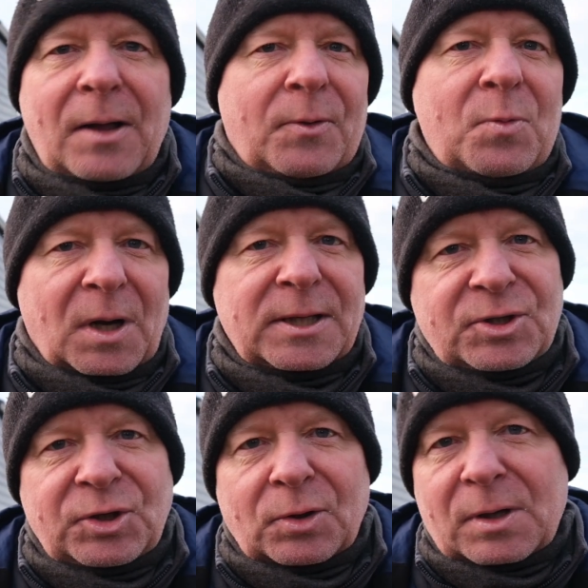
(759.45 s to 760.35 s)

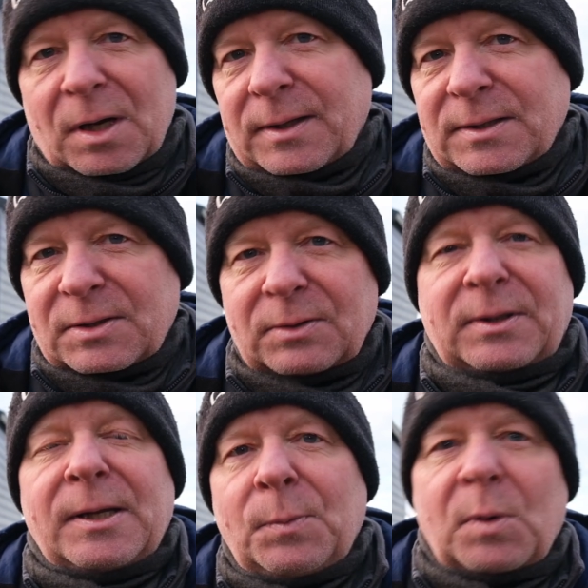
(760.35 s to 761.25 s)
Otherwise, you're going to
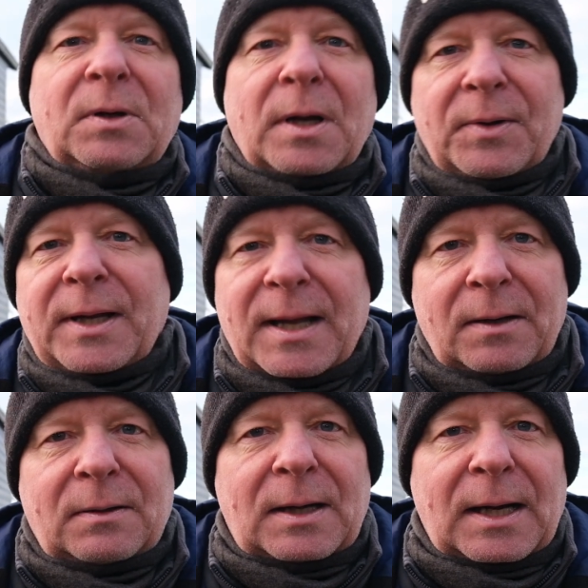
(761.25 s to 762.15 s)
keep on going out